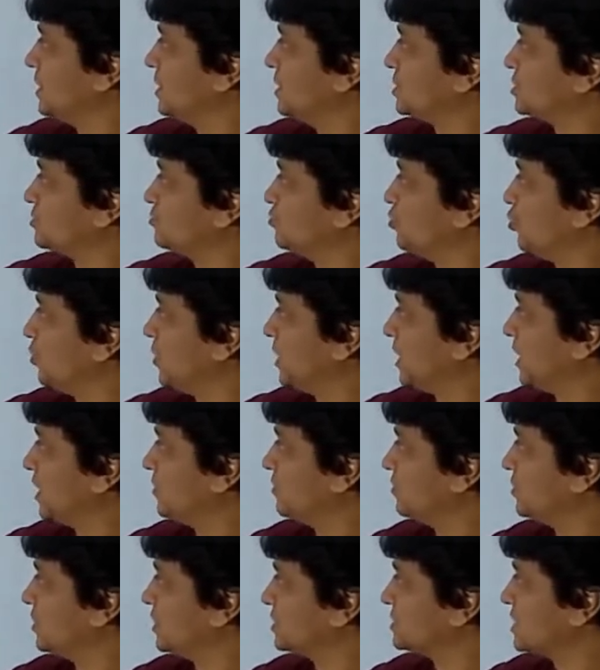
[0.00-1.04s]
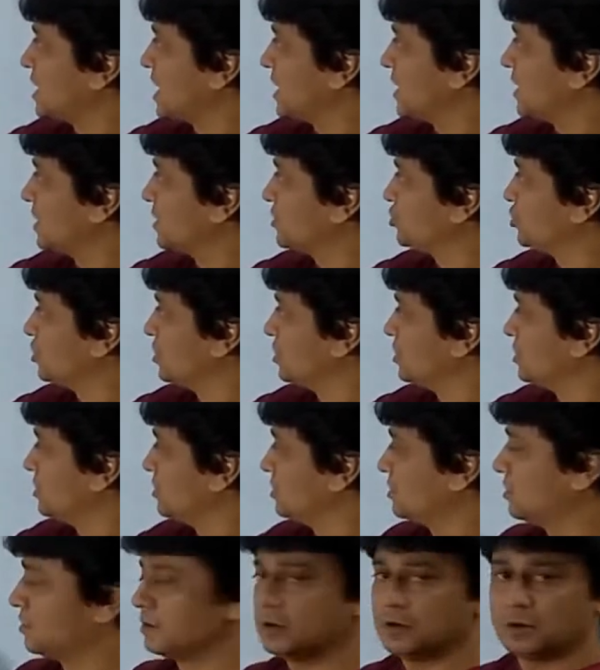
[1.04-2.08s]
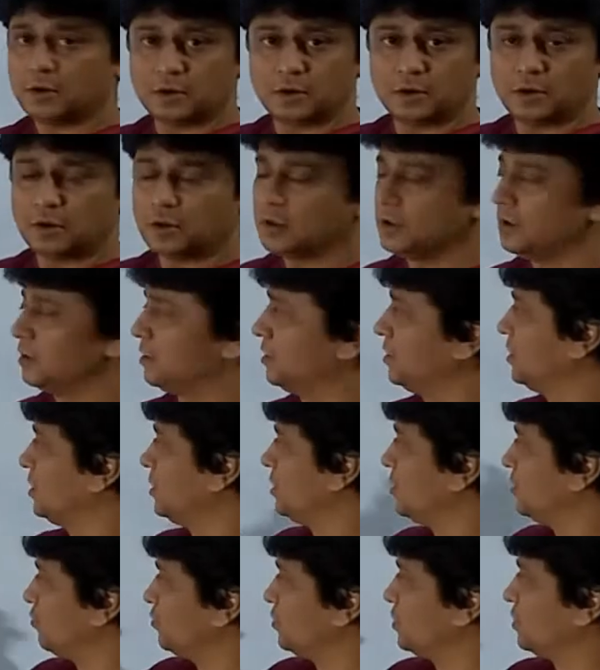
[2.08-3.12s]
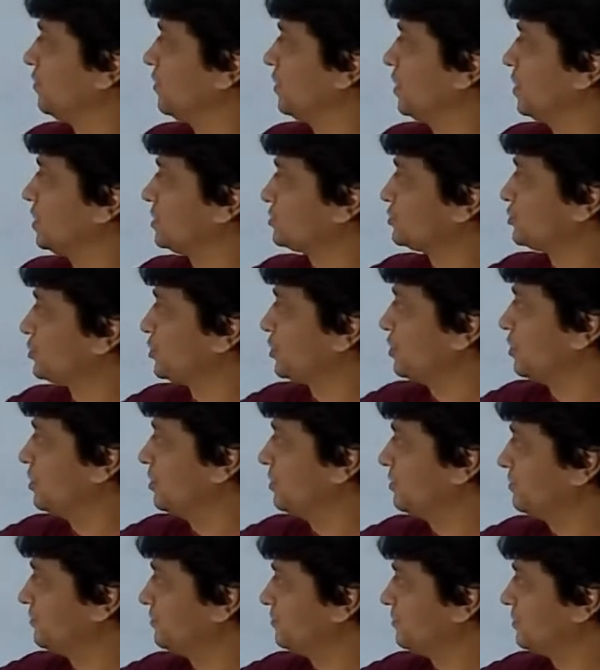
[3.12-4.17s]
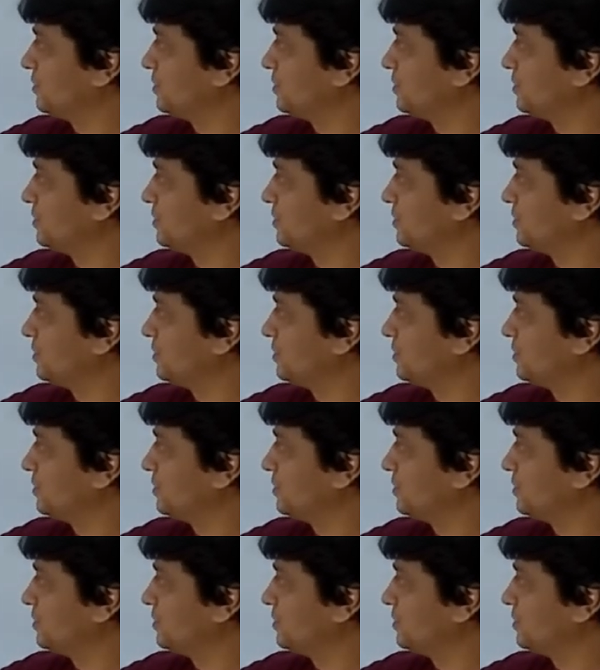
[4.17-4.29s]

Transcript: It's moving in this direction with a velocity of,